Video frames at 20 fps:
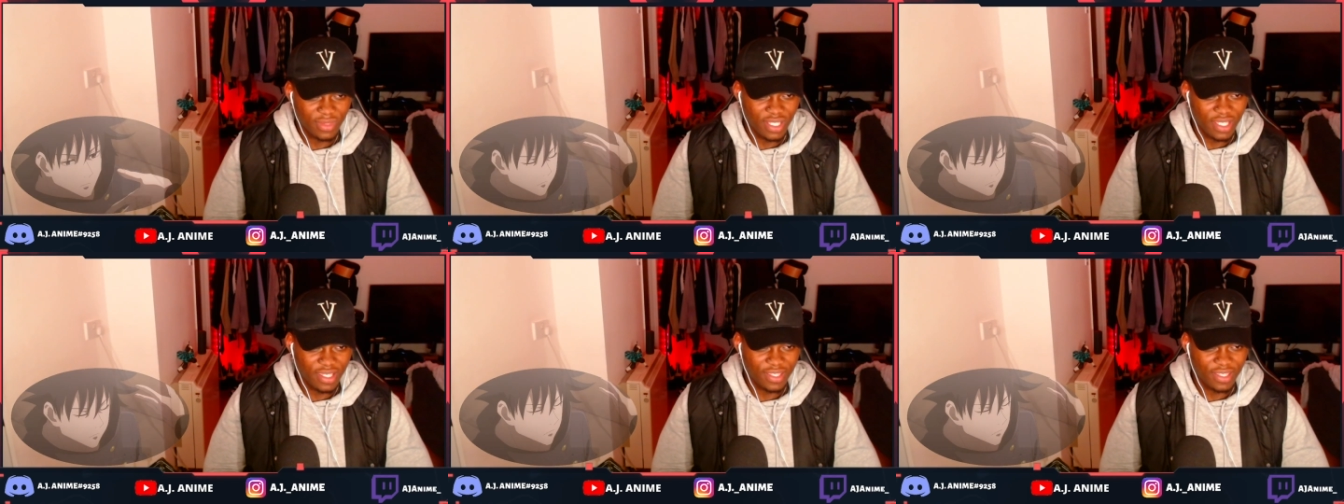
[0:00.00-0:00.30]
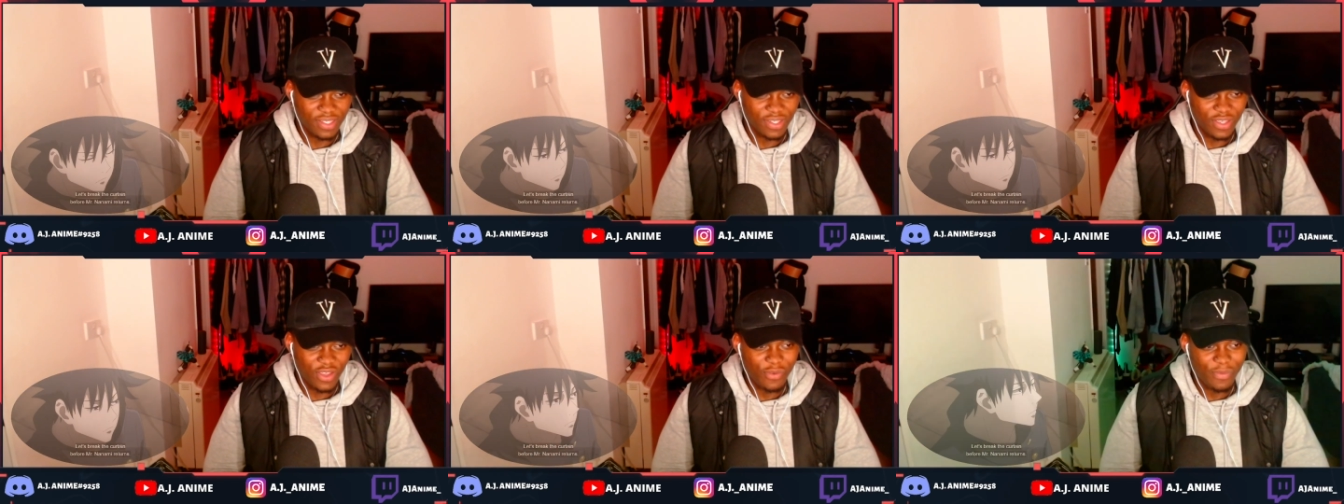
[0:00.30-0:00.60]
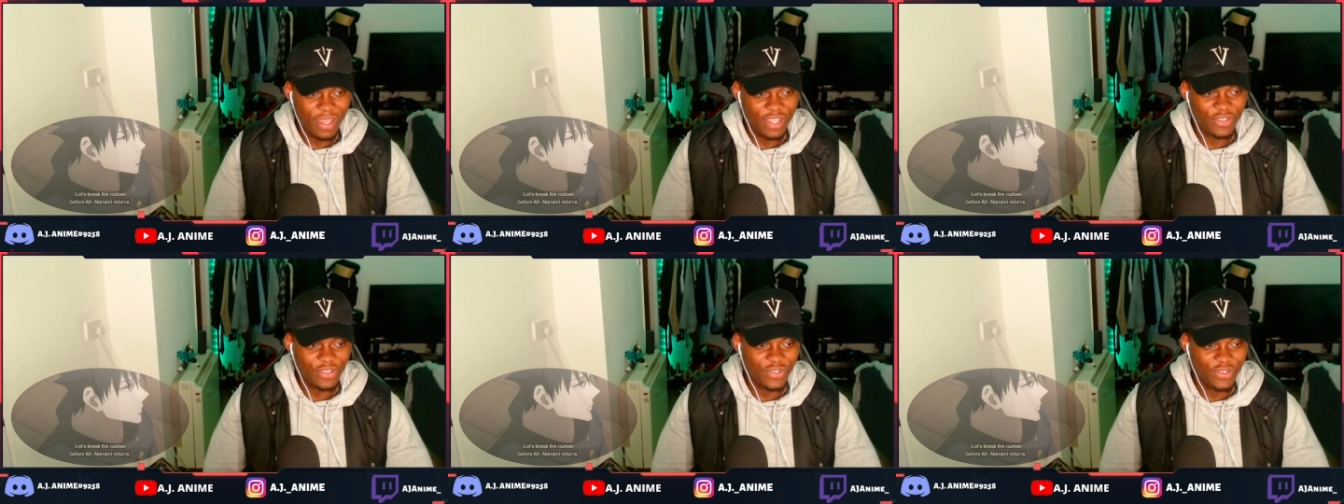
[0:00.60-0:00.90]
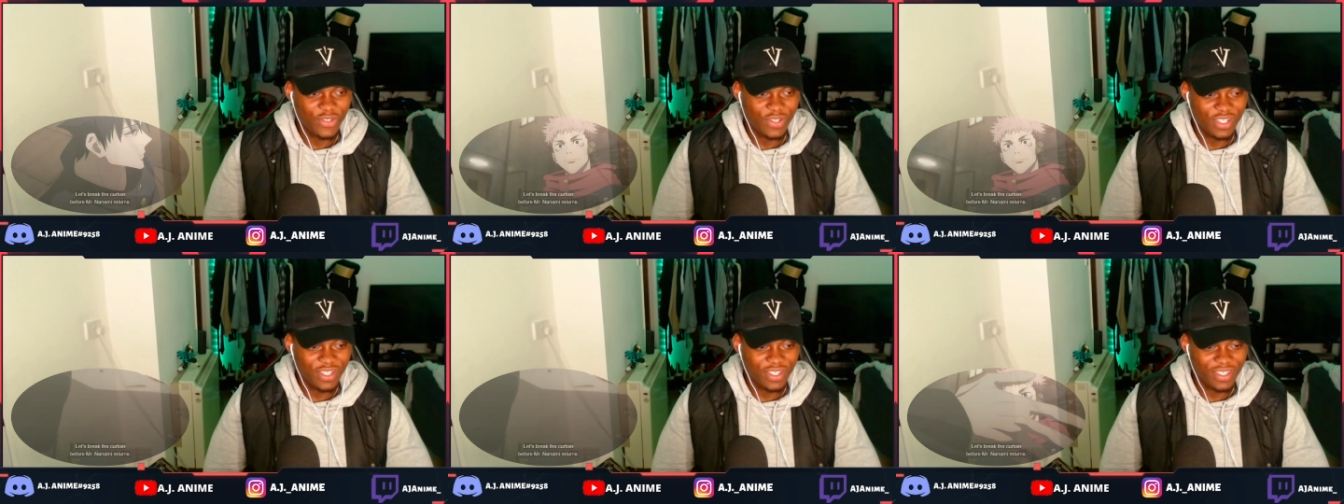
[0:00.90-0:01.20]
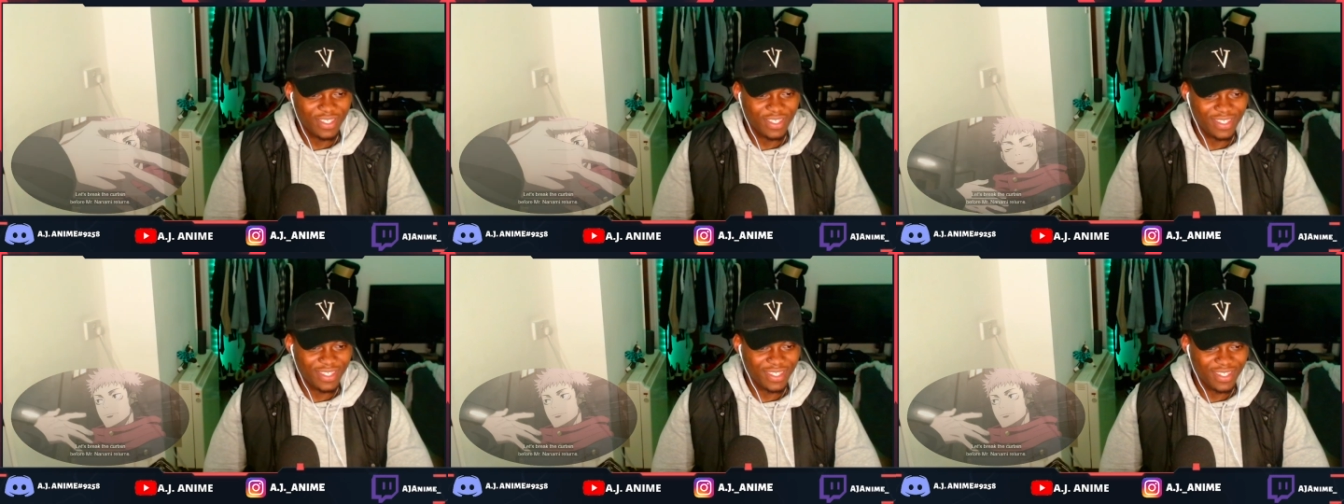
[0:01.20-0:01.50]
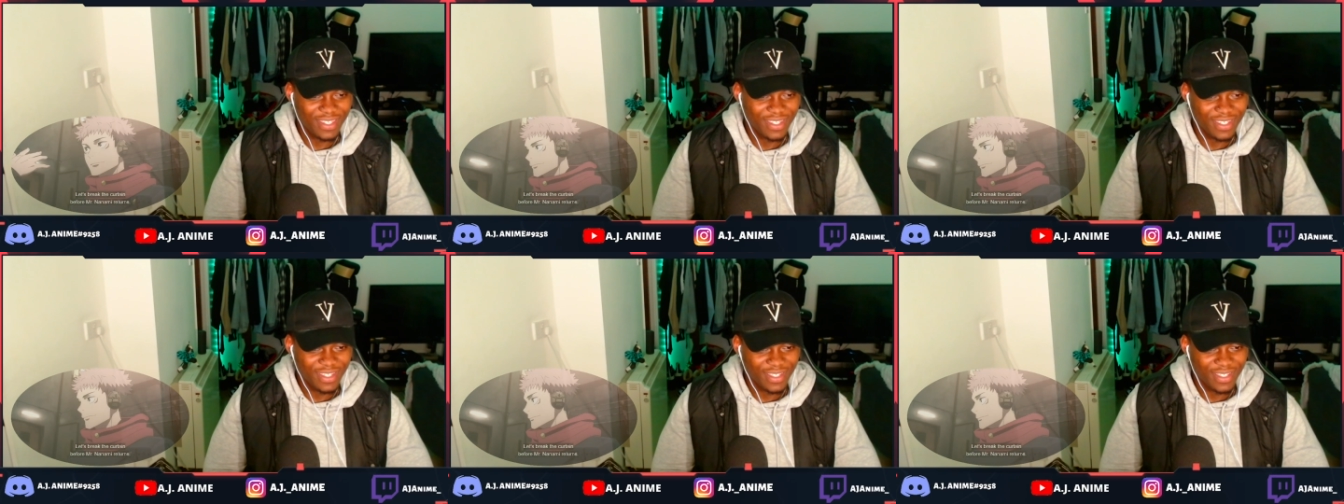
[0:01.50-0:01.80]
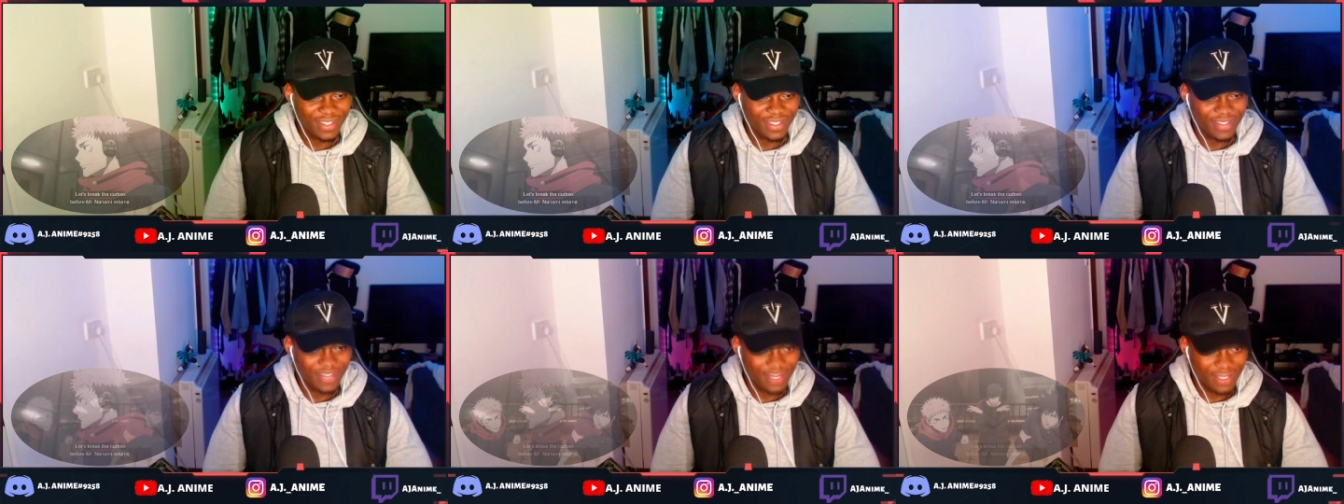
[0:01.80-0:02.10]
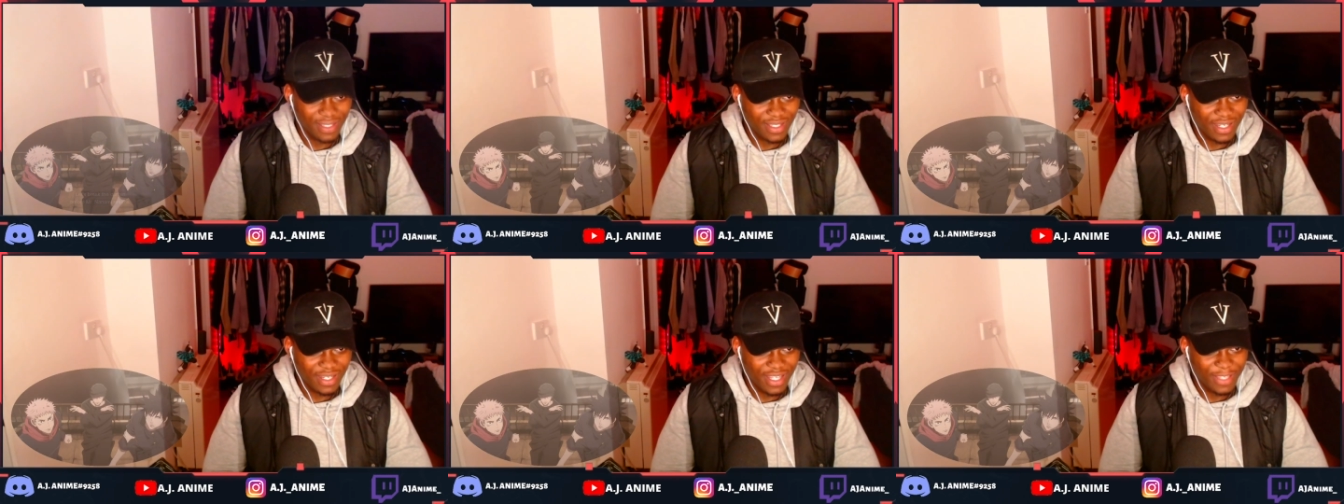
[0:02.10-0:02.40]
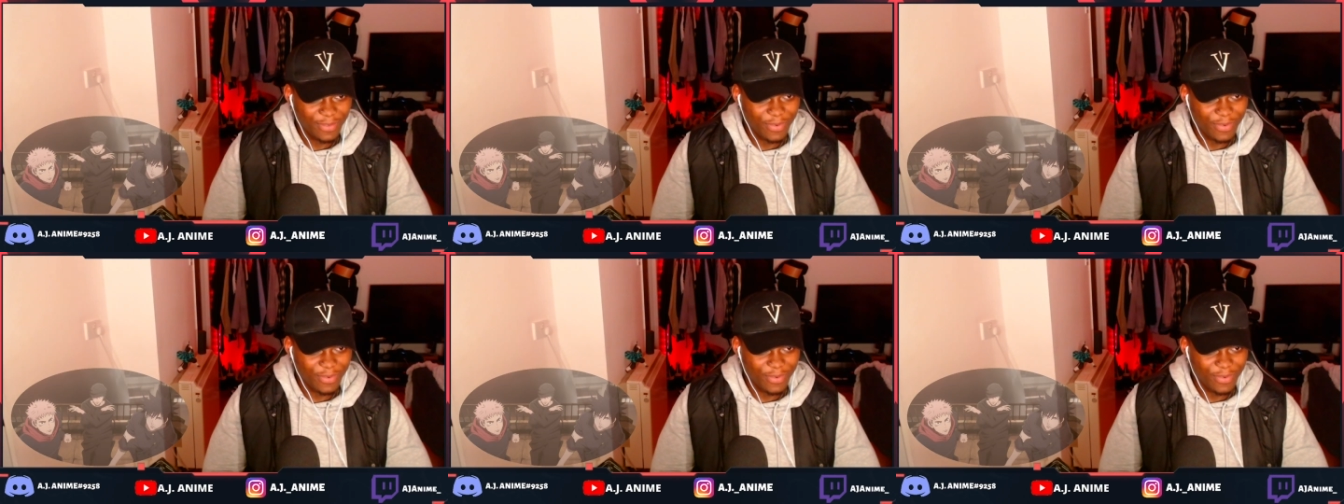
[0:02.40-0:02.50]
Let's go, my juniors. Let's